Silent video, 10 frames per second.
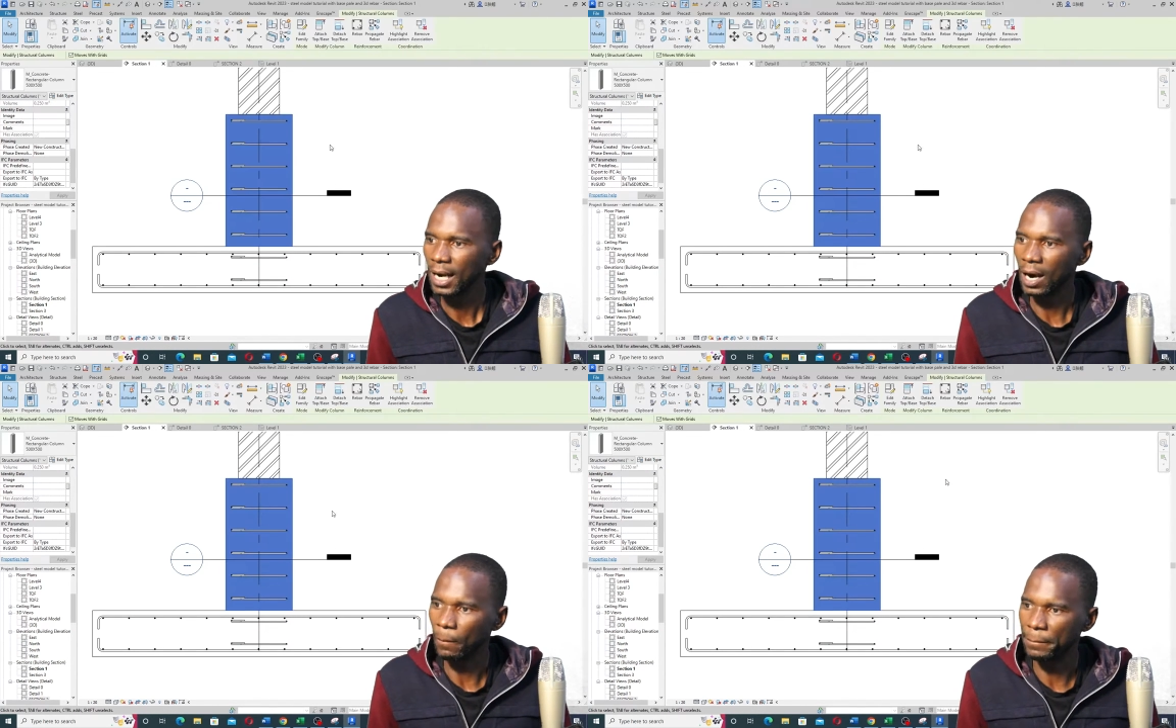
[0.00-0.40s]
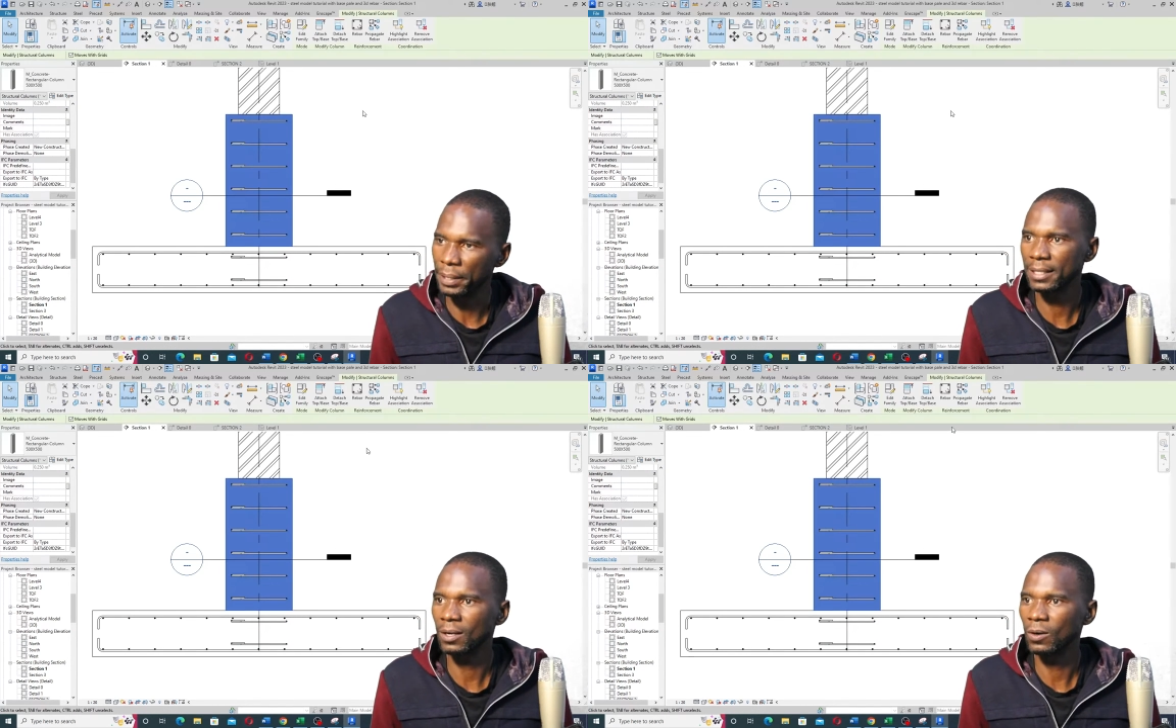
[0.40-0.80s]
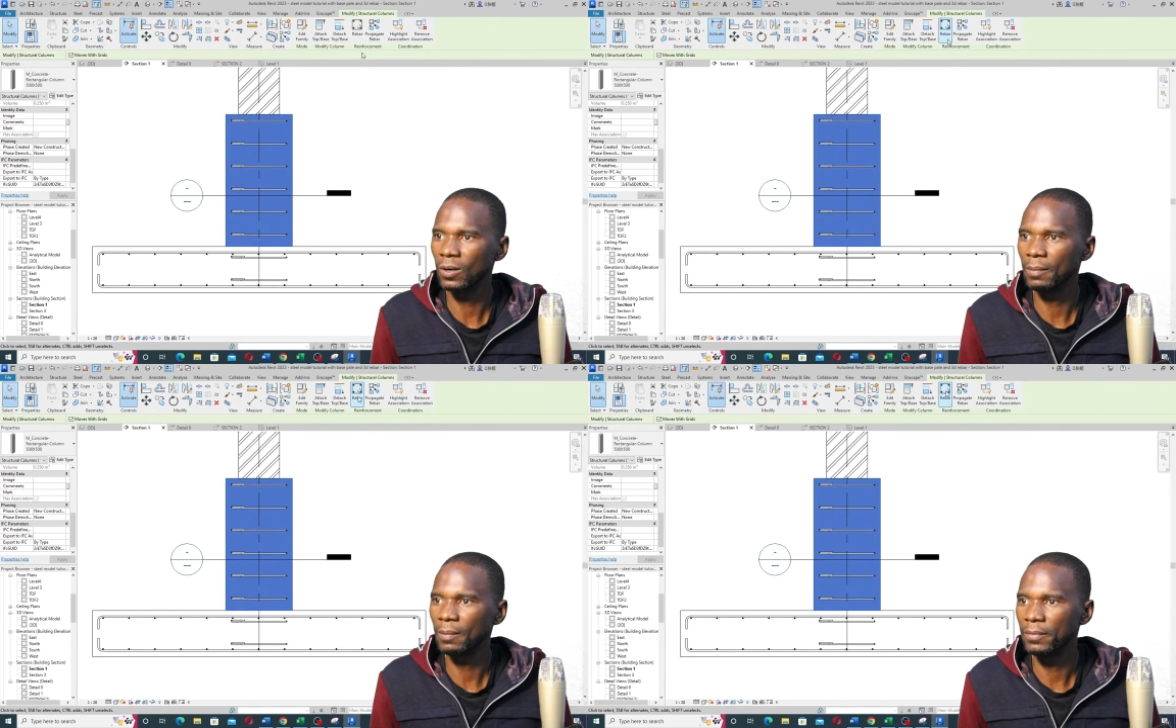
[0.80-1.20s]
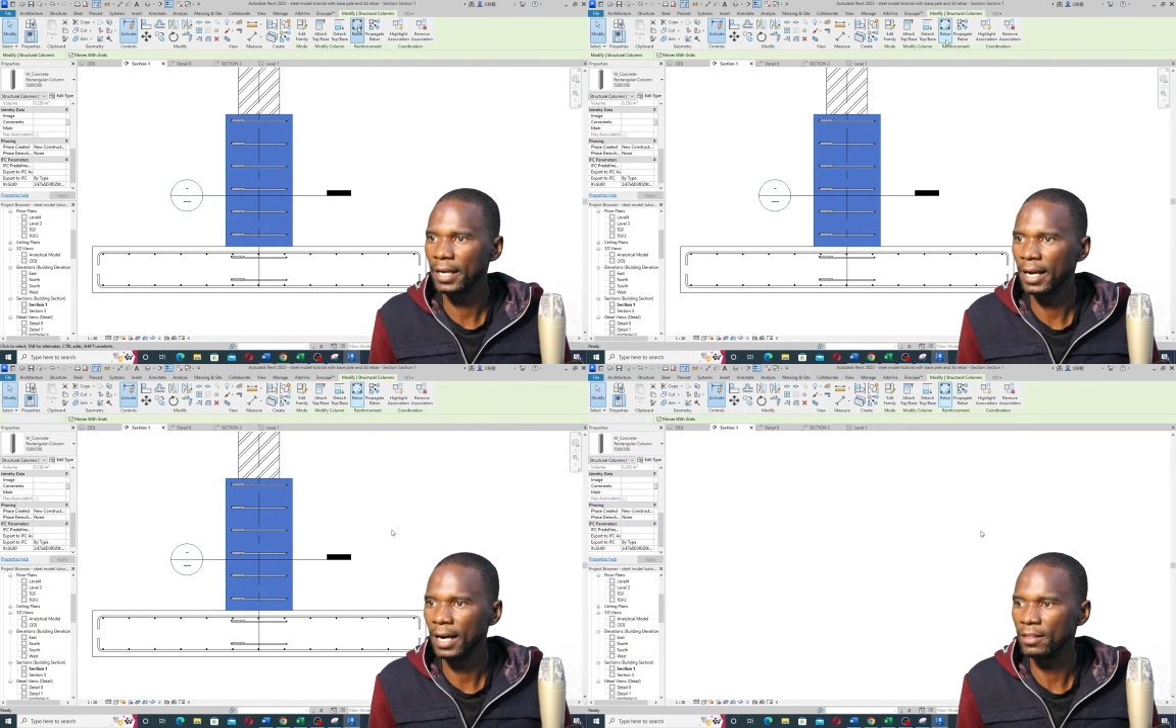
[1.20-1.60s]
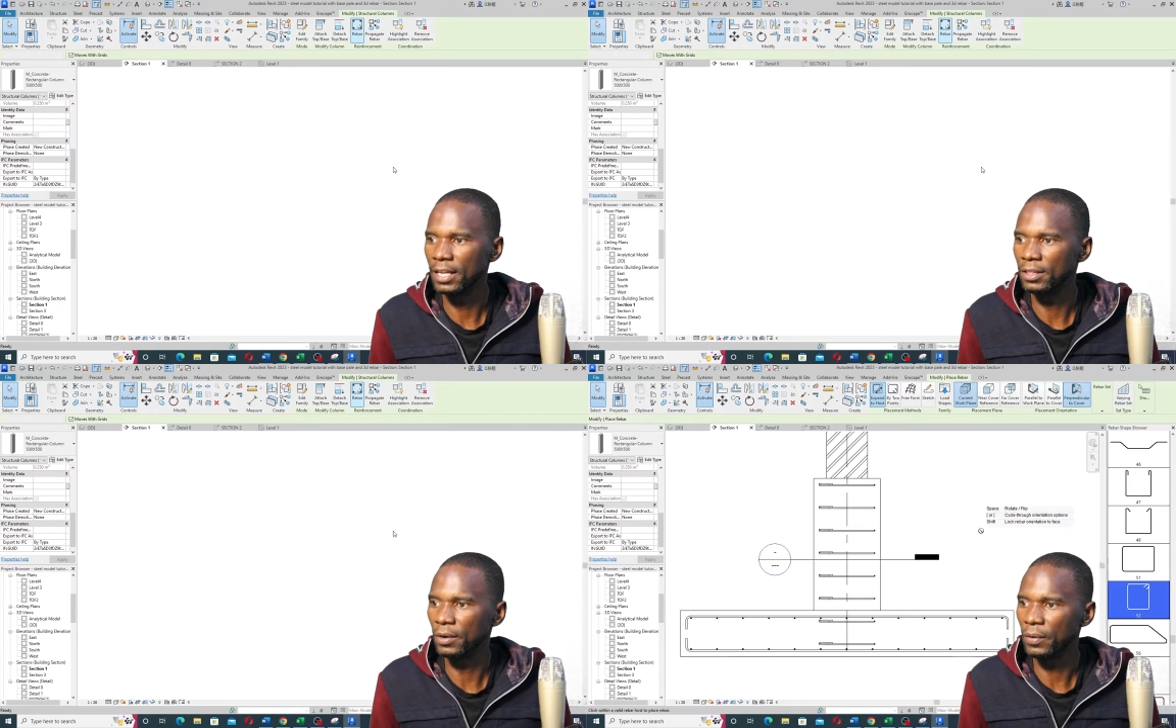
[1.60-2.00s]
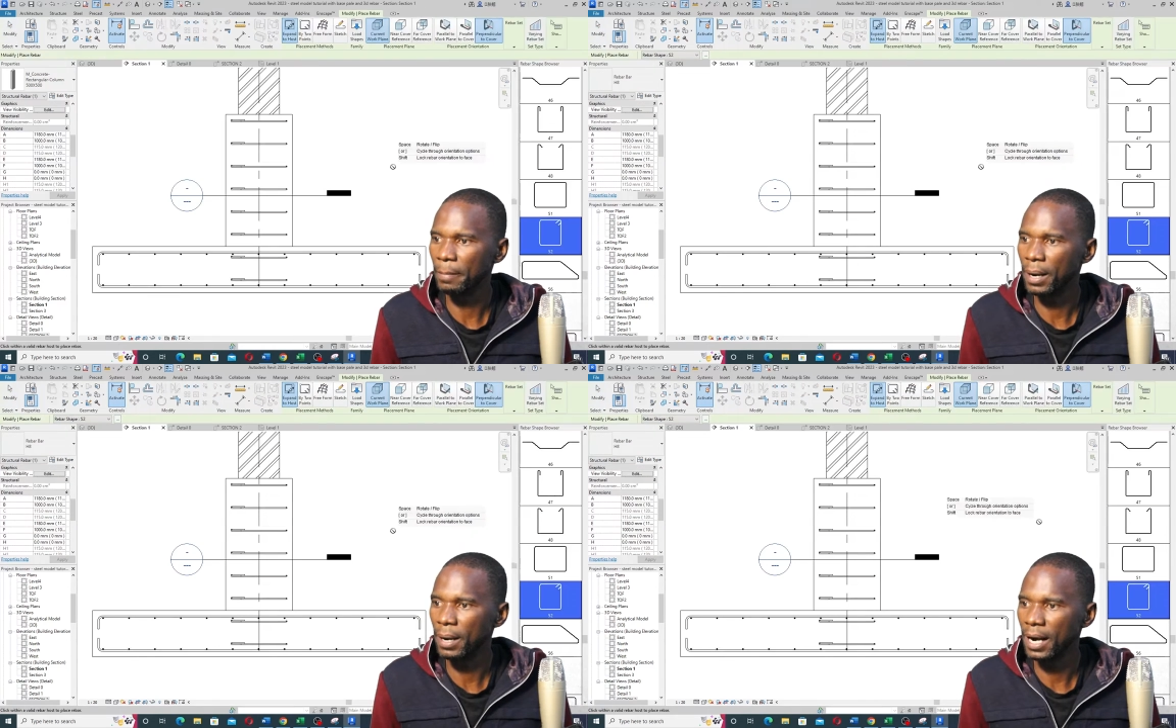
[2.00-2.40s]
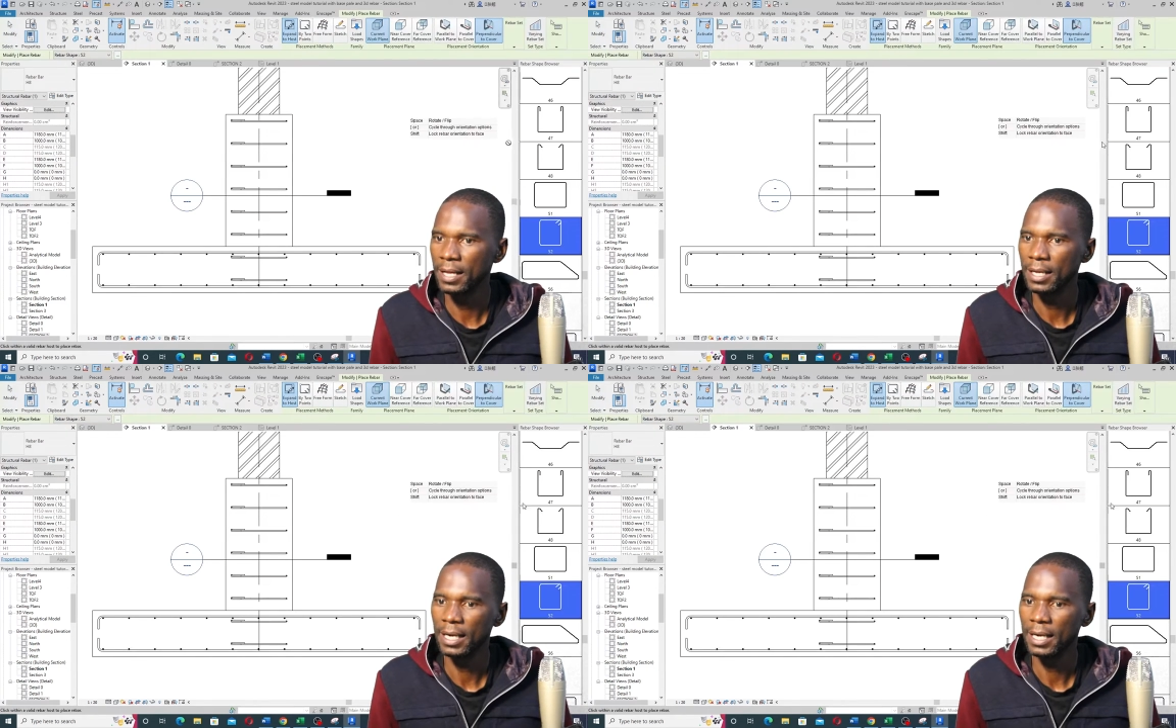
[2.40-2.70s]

I'll pick the column there, then the rebar.